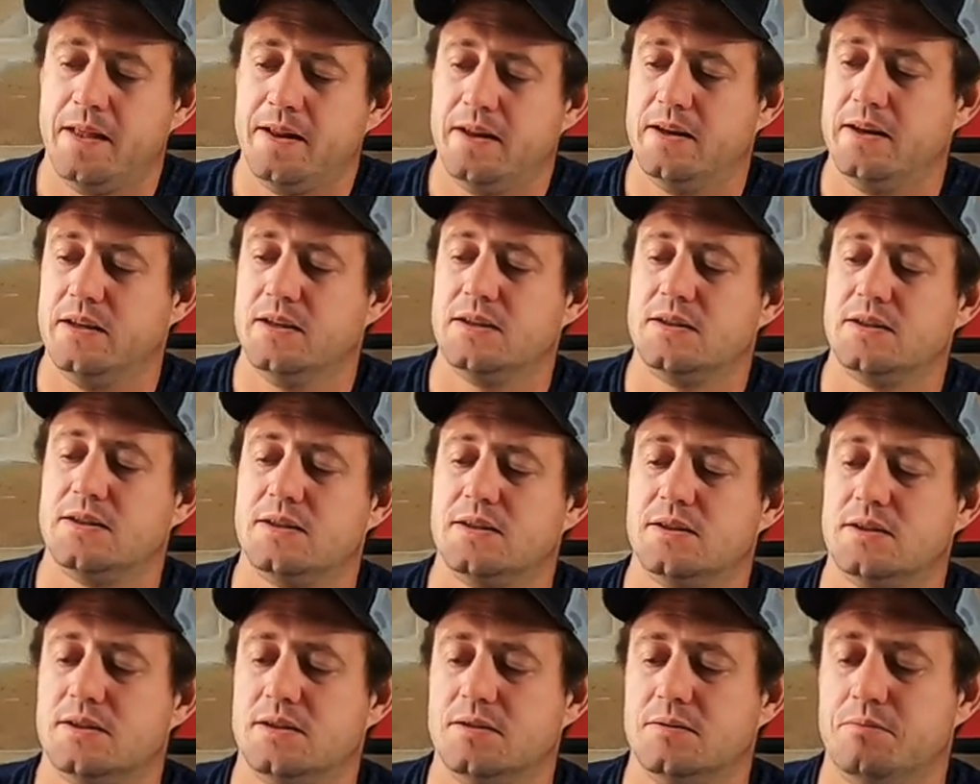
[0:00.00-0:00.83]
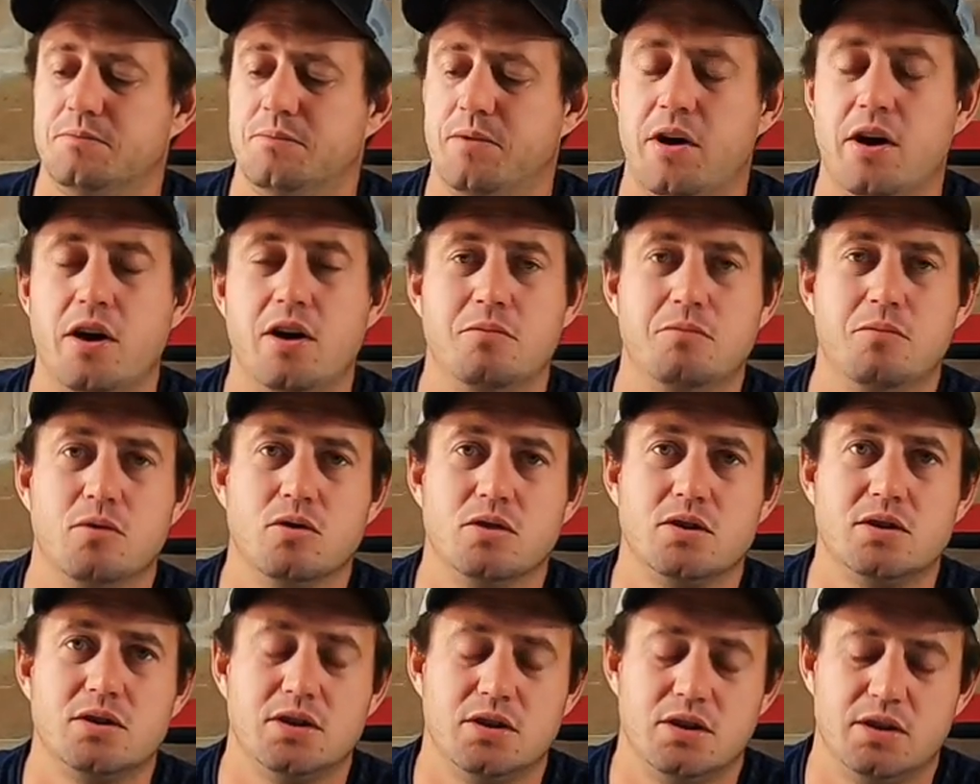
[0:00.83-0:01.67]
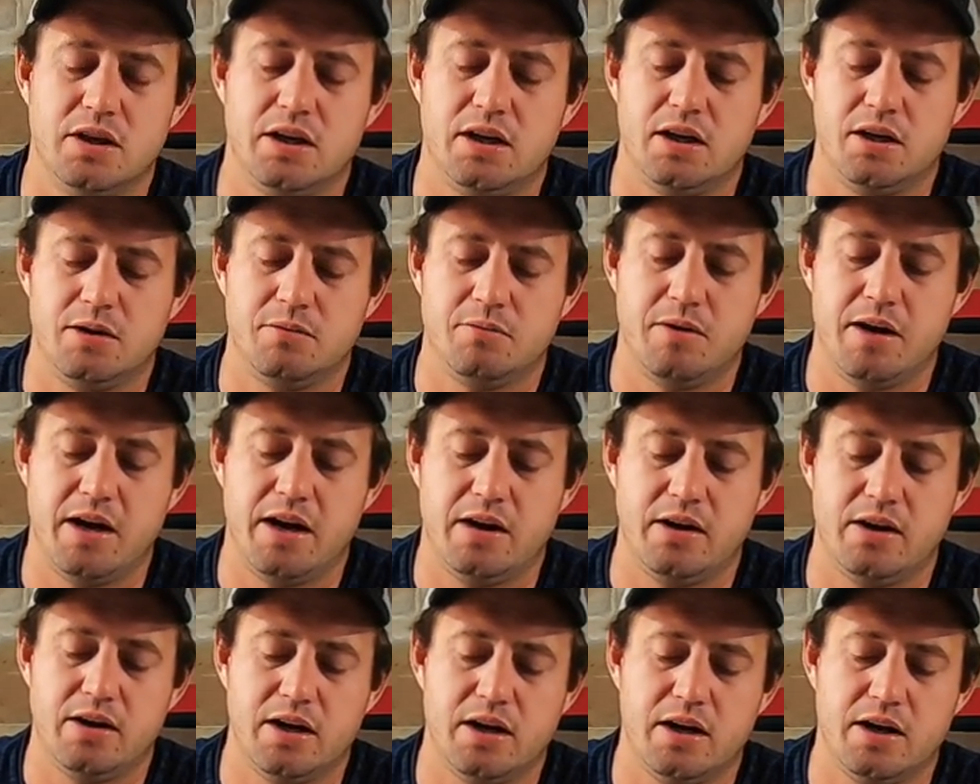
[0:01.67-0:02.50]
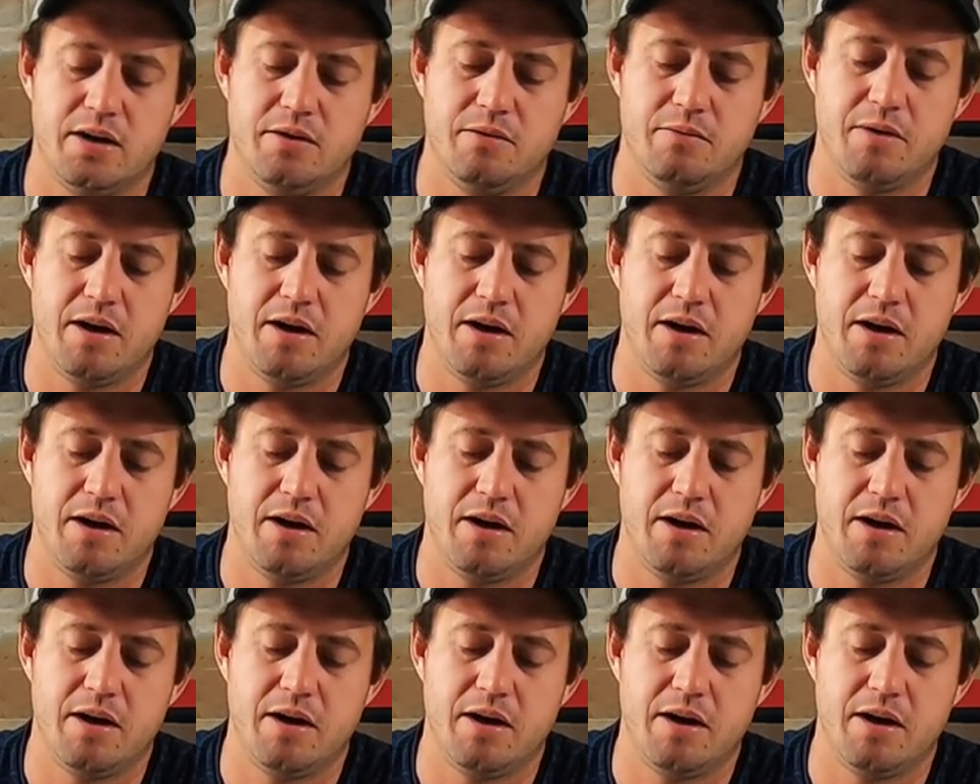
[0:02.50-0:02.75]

This Biomaster that I'm at, that I